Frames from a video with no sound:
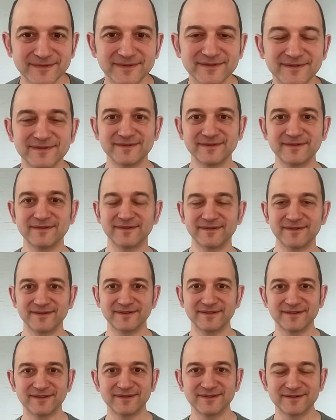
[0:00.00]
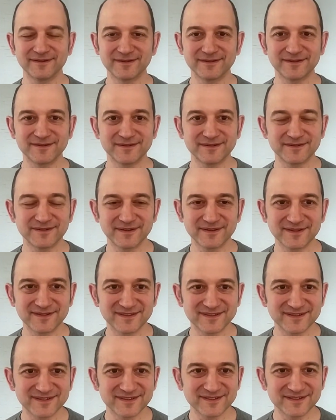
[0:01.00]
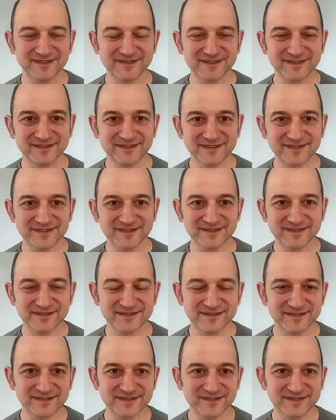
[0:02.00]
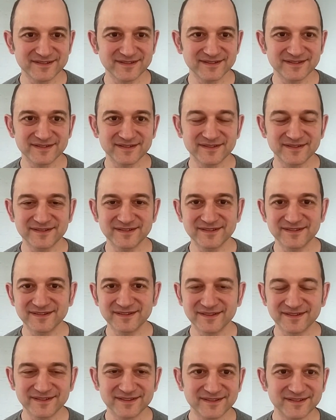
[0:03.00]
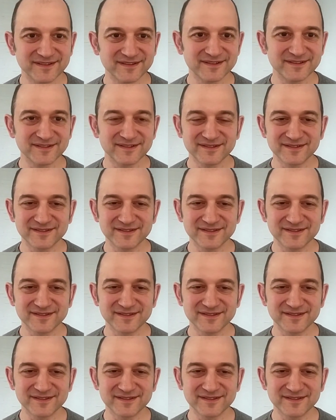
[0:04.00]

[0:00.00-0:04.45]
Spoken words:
(silent)